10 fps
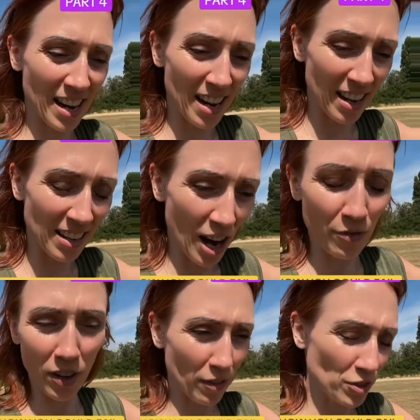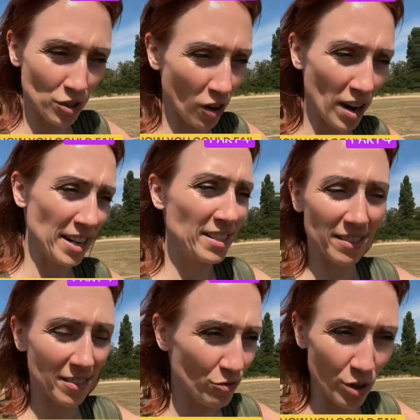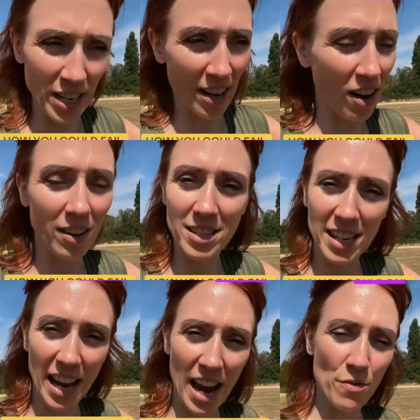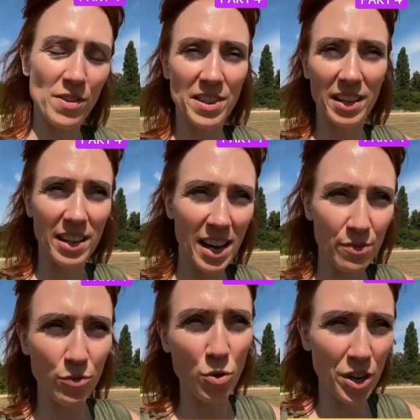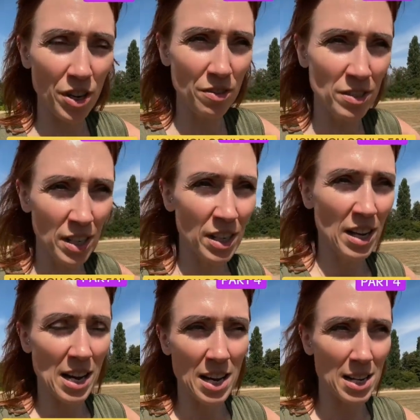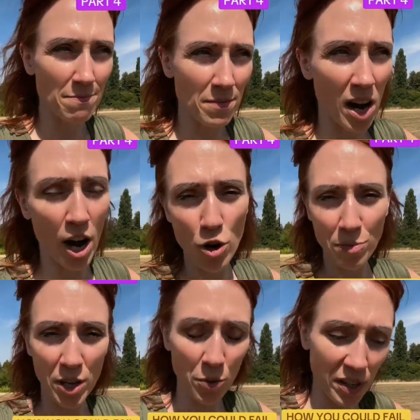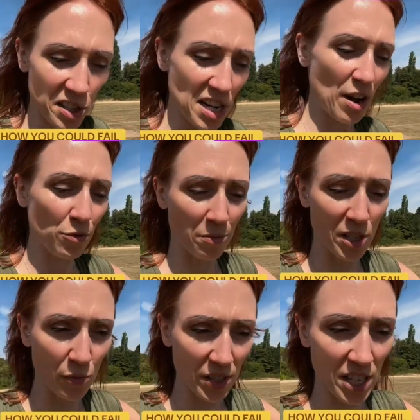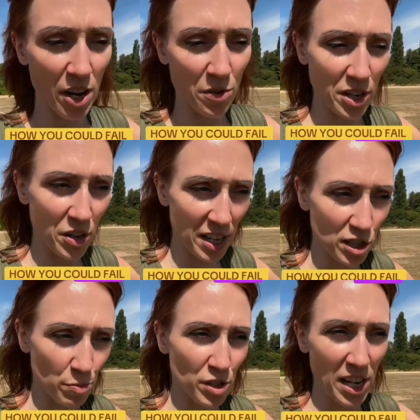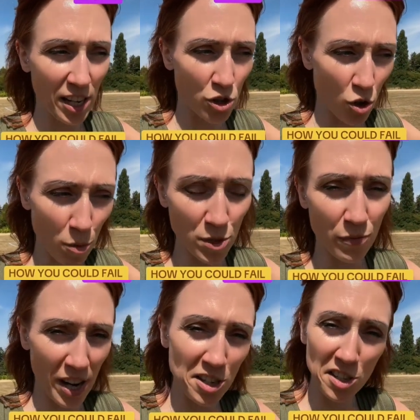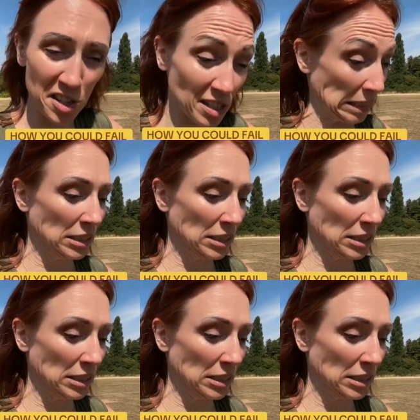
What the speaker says: I've tried really hard to get everything there for you. I hope that you understand from this video that you need to protect your observations